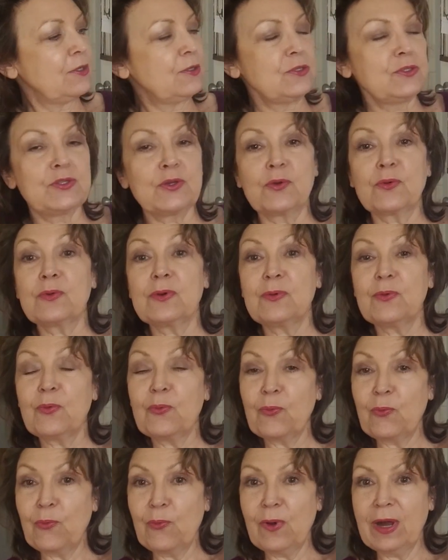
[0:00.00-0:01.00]
So
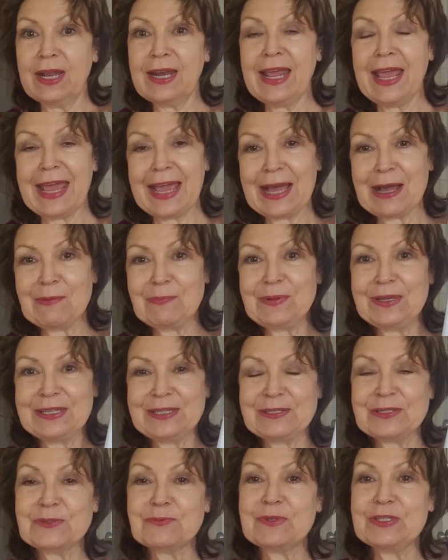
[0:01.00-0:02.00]
what
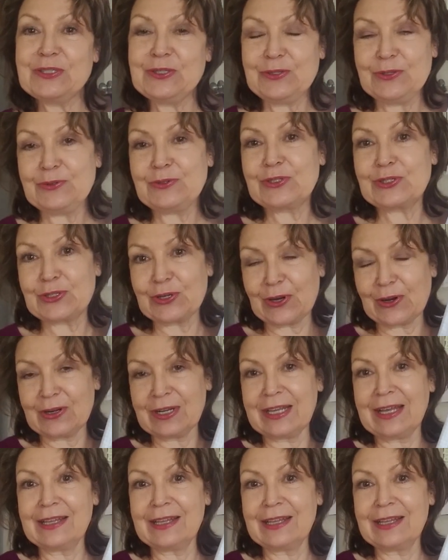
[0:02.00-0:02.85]
happens when you start